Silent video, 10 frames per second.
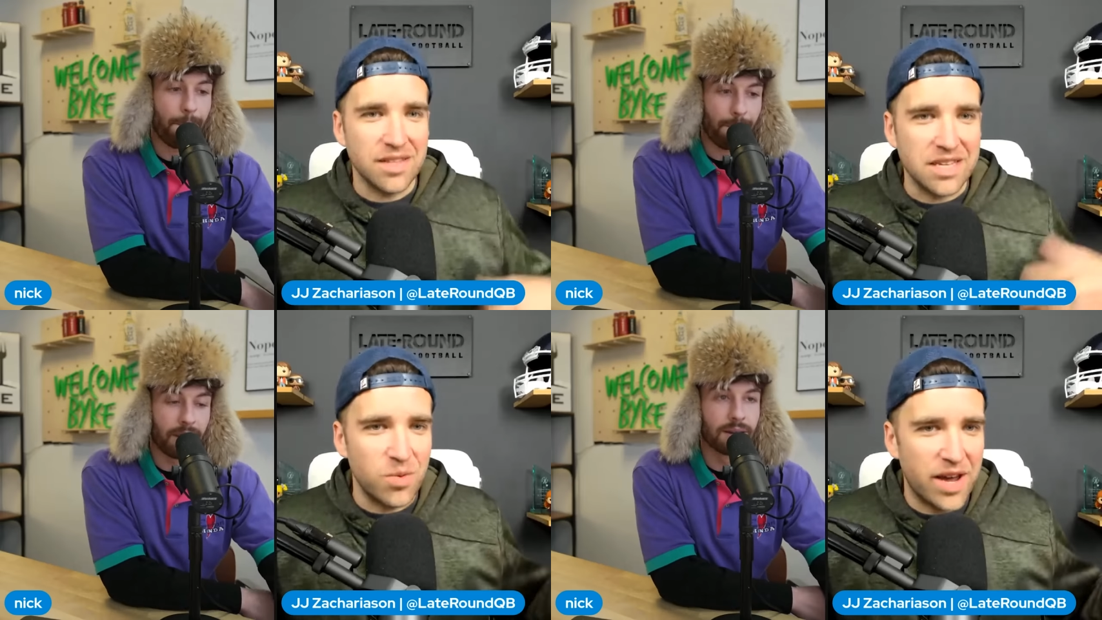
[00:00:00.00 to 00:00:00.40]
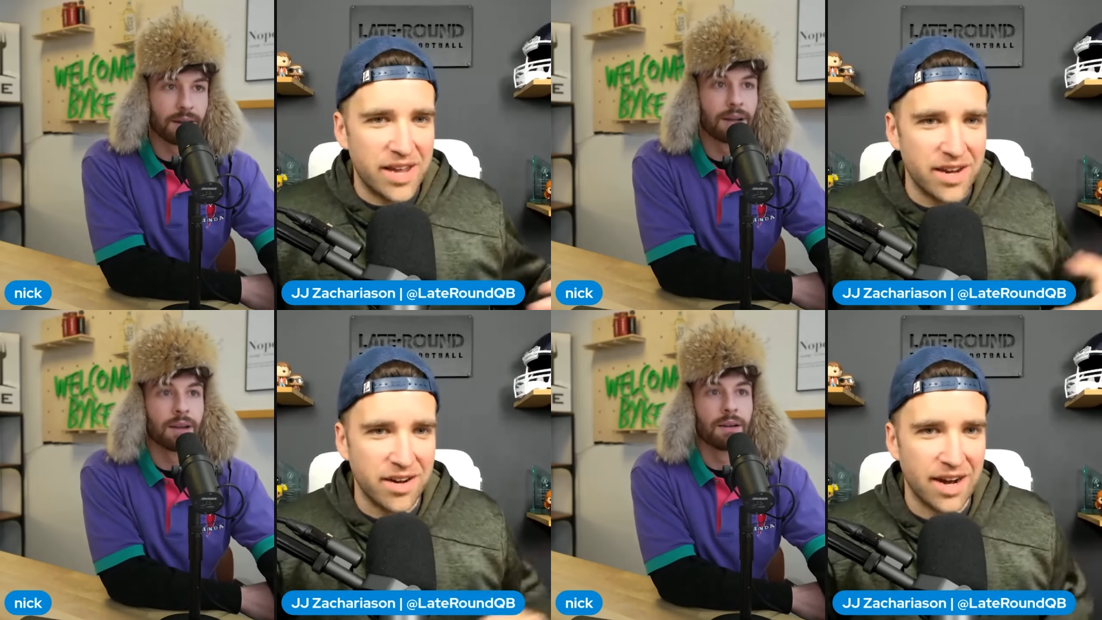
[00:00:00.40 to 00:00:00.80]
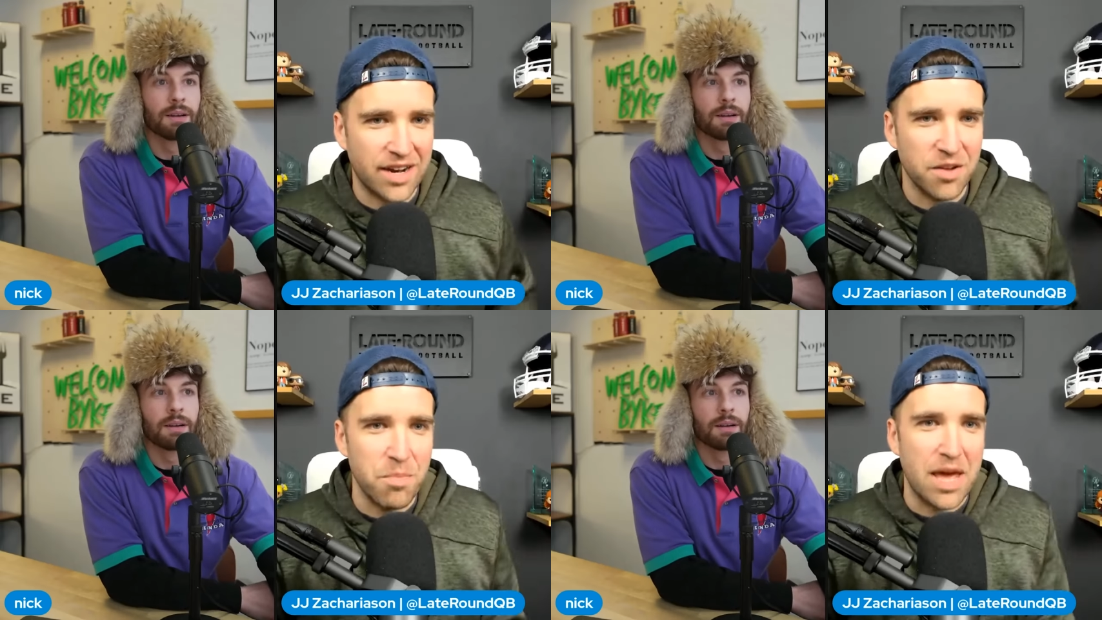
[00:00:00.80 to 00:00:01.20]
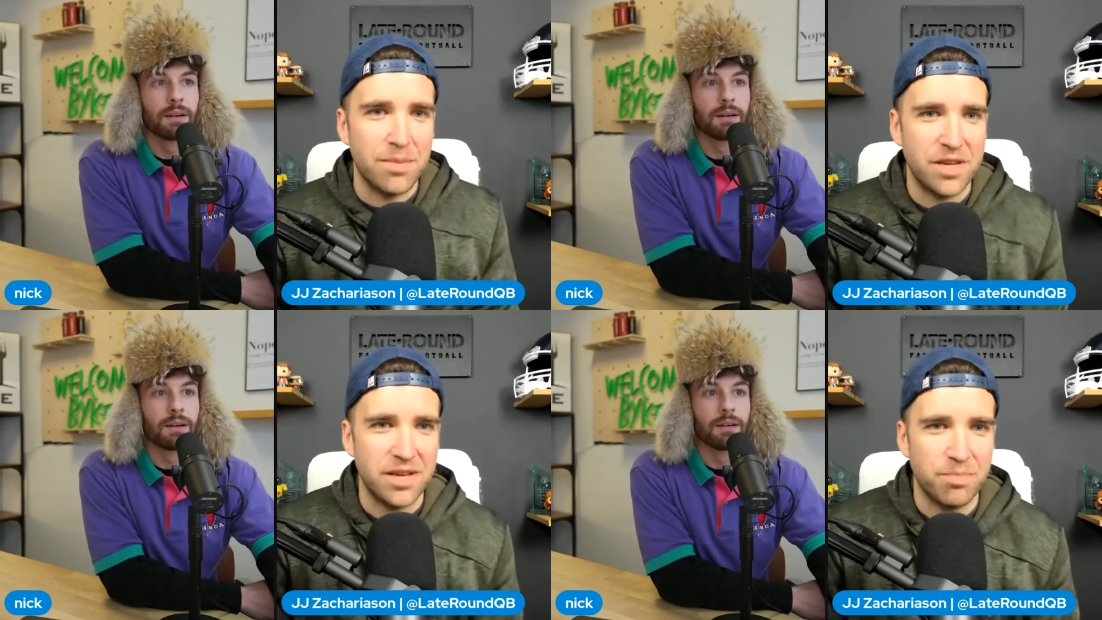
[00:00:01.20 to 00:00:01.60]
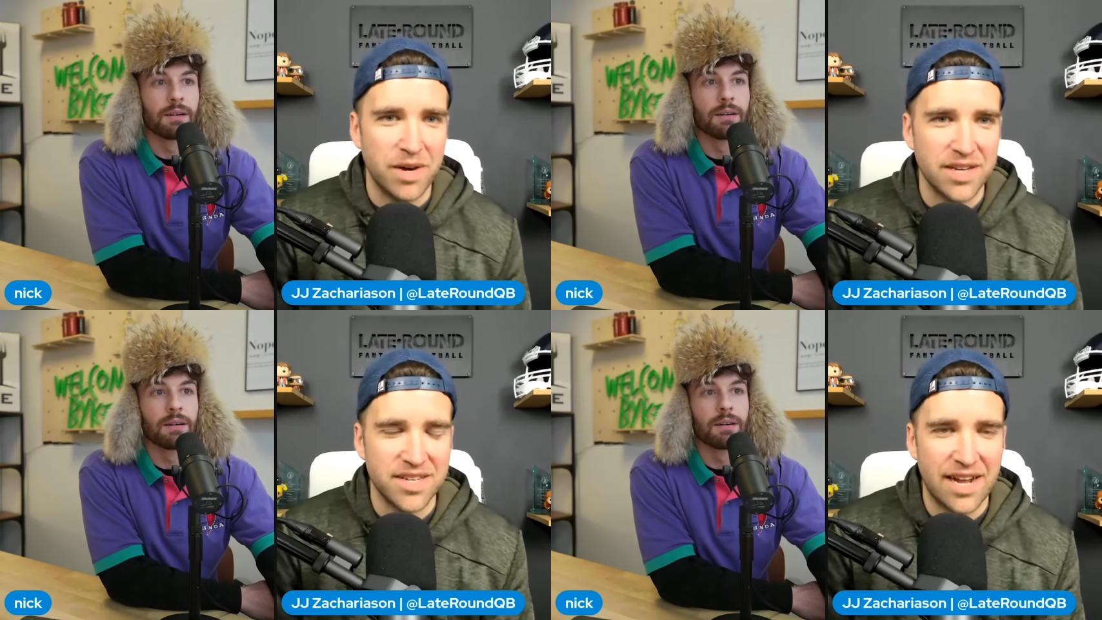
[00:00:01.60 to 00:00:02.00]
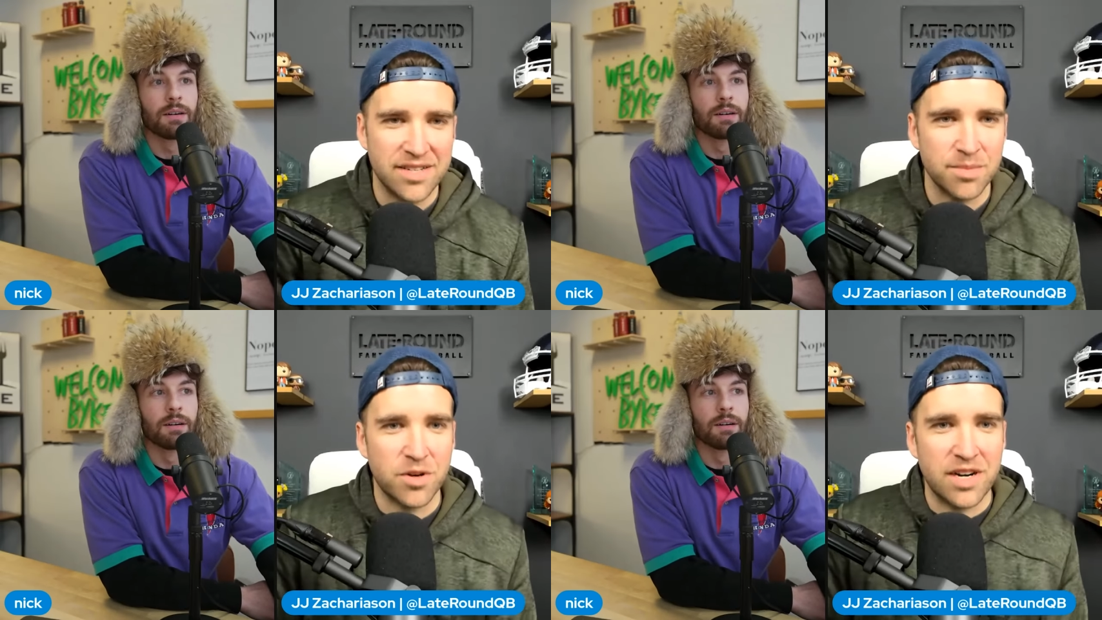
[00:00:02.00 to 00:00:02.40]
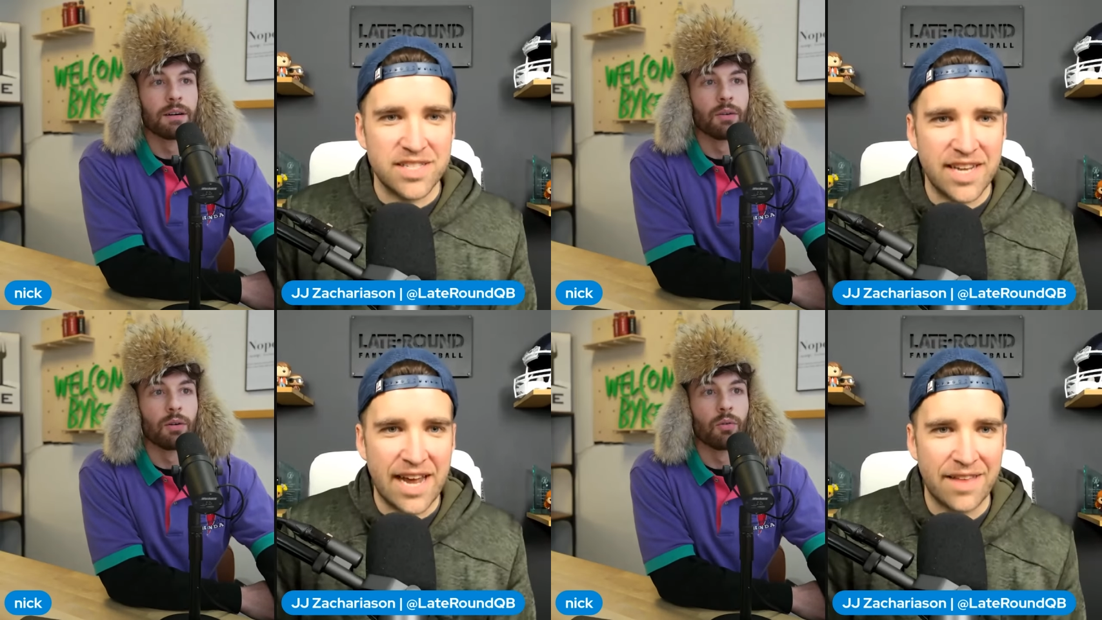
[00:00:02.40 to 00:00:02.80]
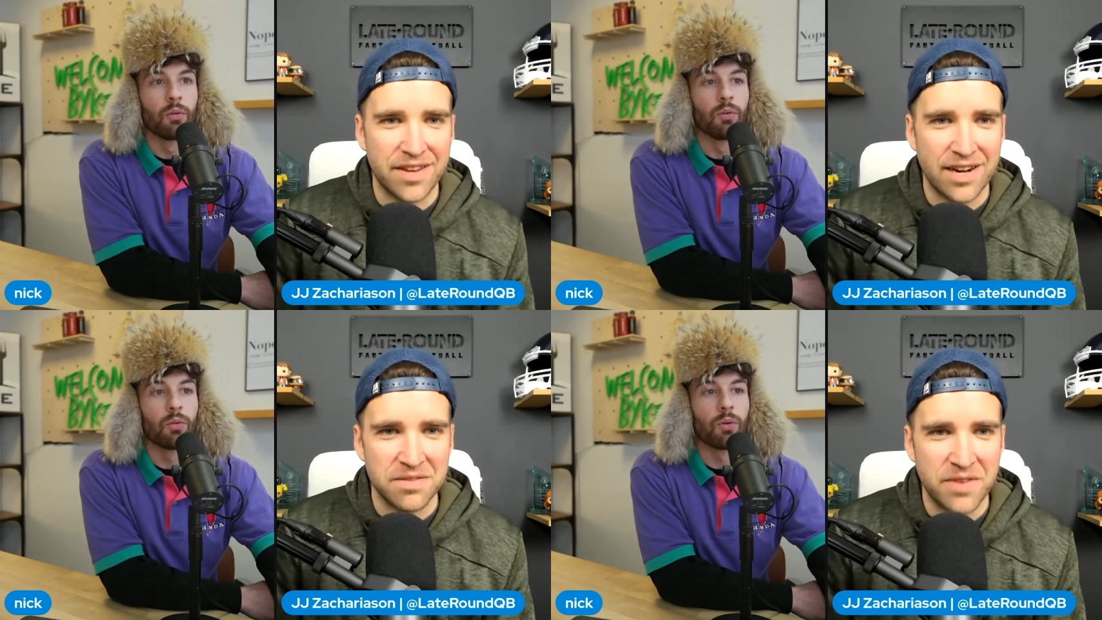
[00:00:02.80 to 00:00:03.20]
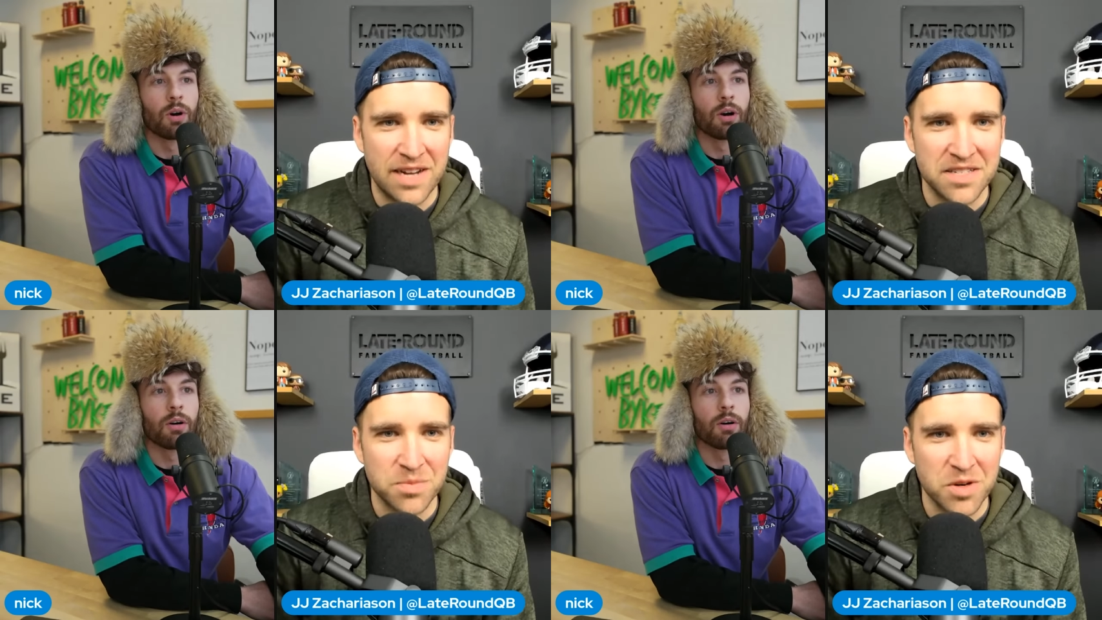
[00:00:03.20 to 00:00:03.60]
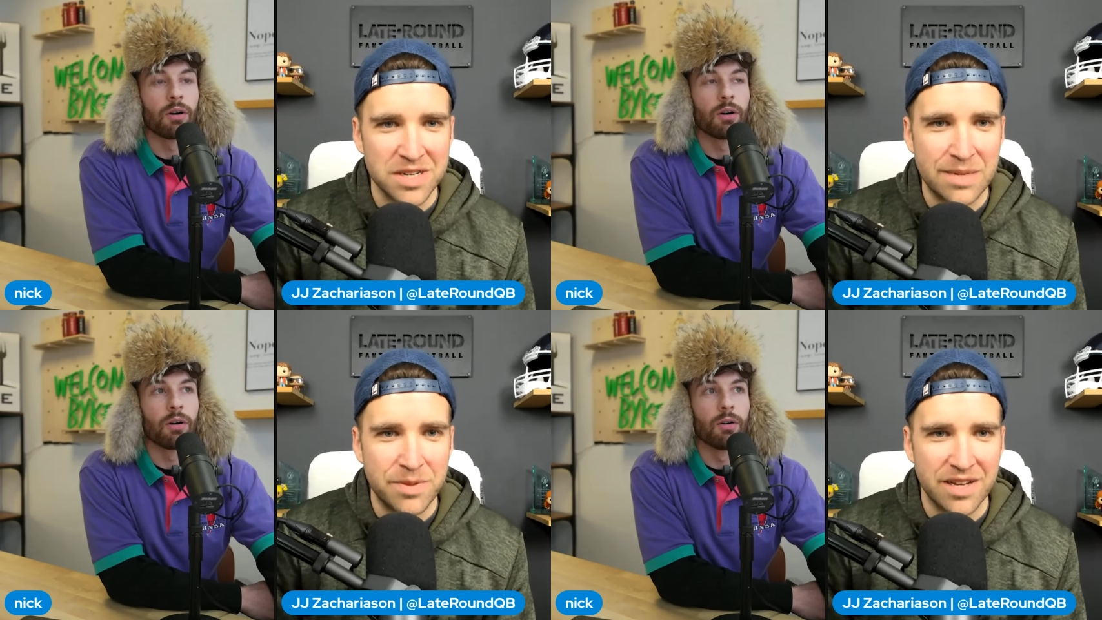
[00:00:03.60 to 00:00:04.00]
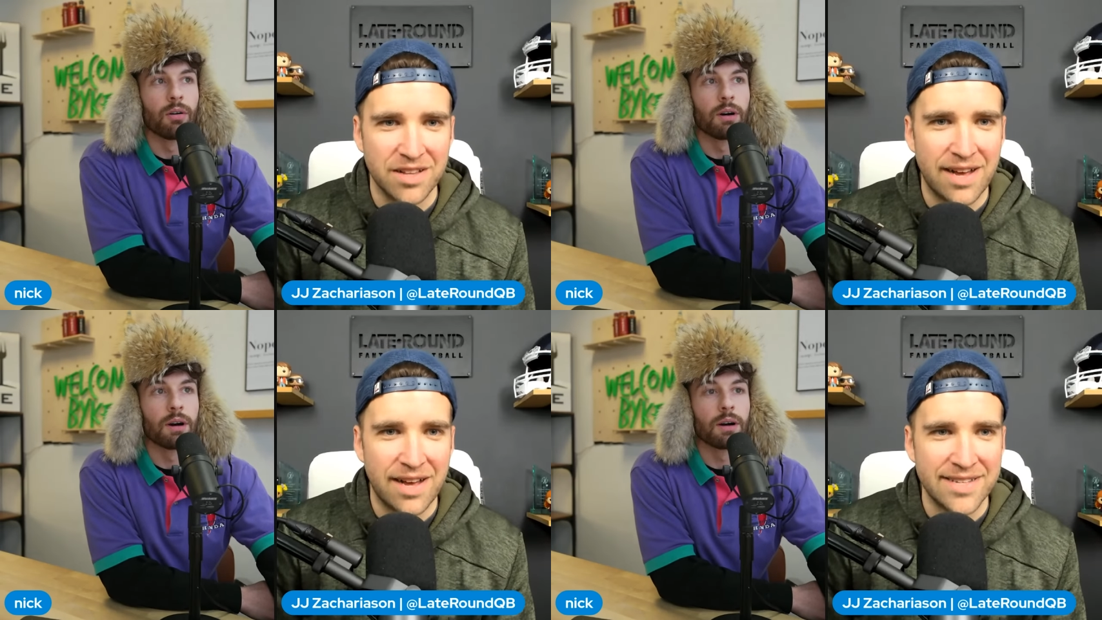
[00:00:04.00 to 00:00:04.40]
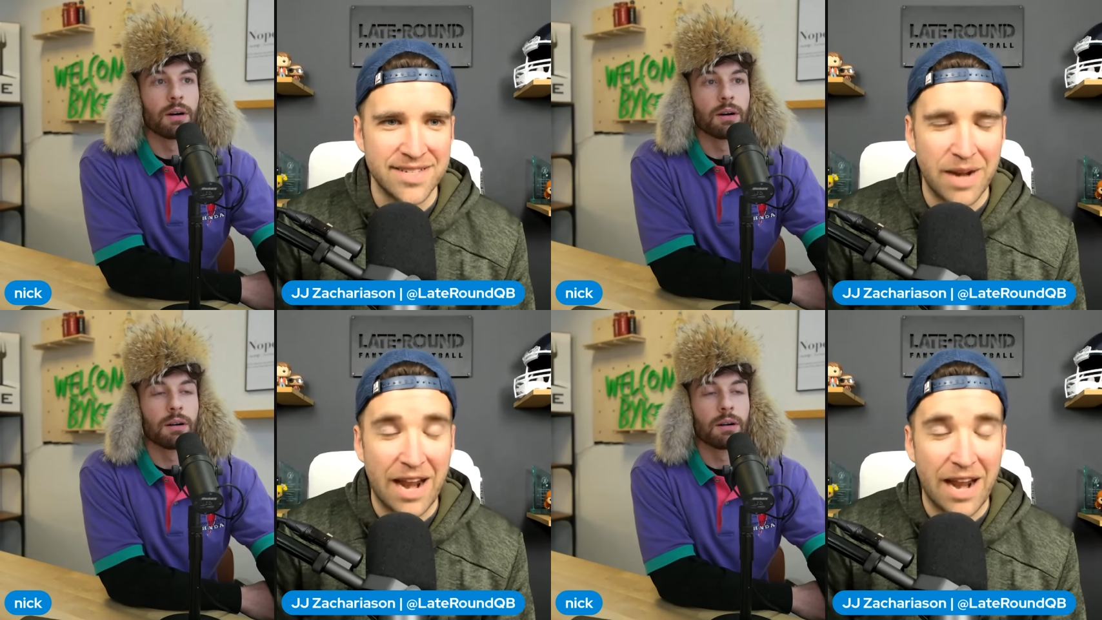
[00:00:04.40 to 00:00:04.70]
Speaker 1: leeway here. I could have maybe busted out some crazy hat that I could find somewhere deep in the closet, but I